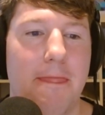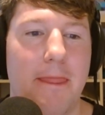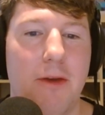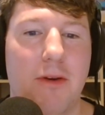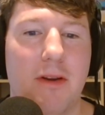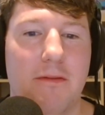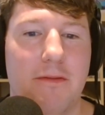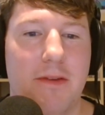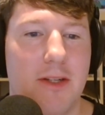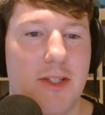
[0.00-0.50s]
you
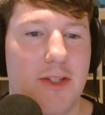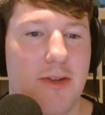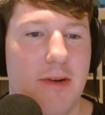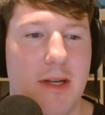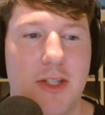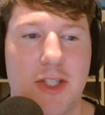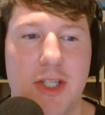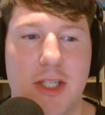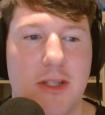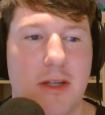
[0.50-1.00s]
can filter
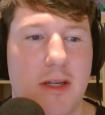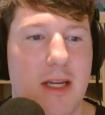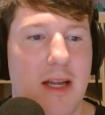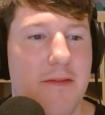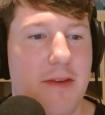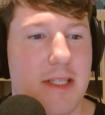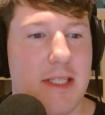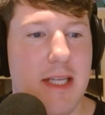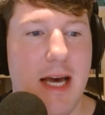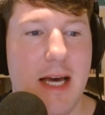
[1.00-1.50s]
and just look
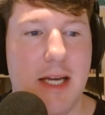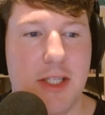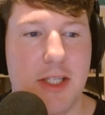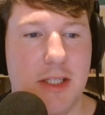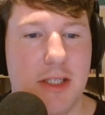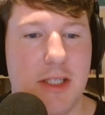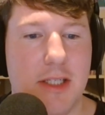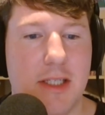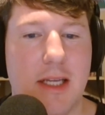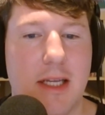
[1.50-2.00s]
at fxhash
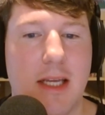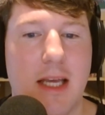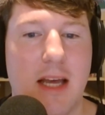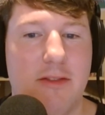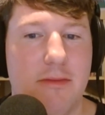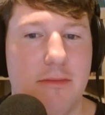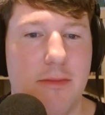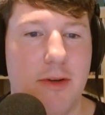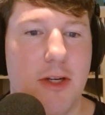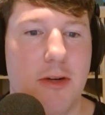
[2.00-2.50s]
and just like get
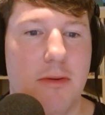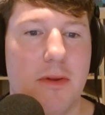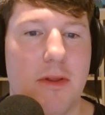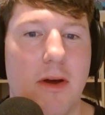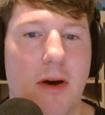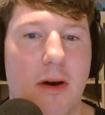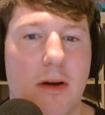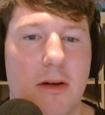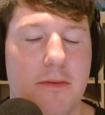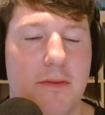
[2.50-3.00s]
familiar with
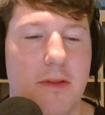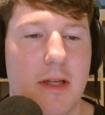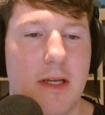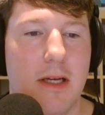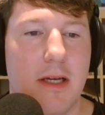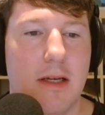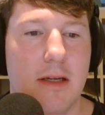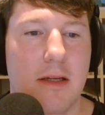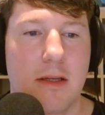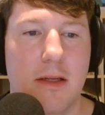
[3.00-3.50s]
all of
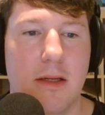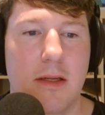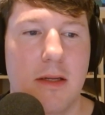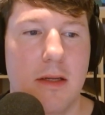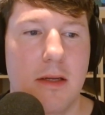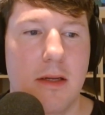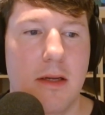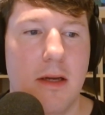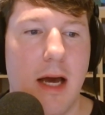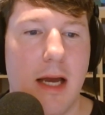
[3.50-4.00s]
the
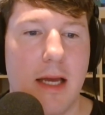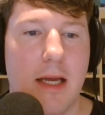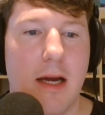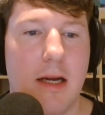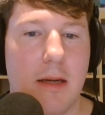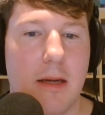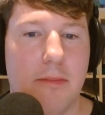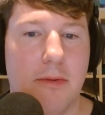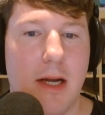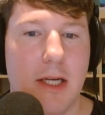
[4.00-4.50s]

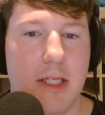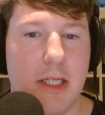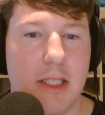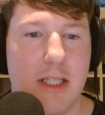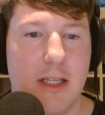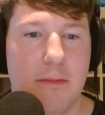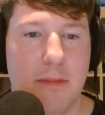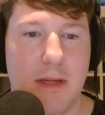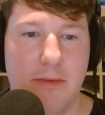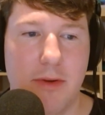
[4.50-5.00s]
iconic projects
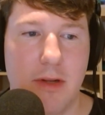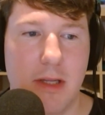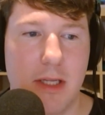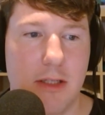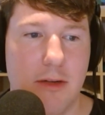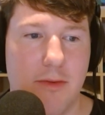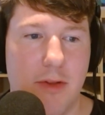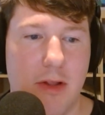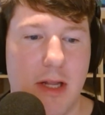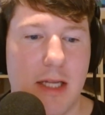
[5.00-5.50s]
that have been
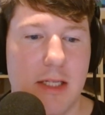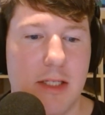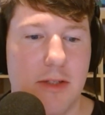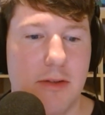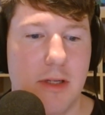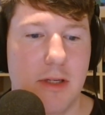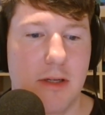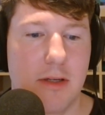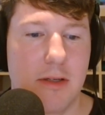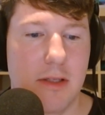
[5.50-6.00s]
released over the last
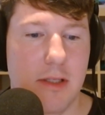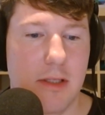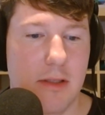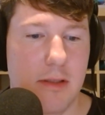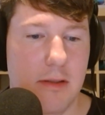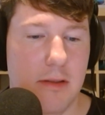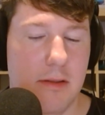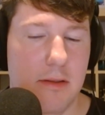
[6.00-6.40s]
2 years.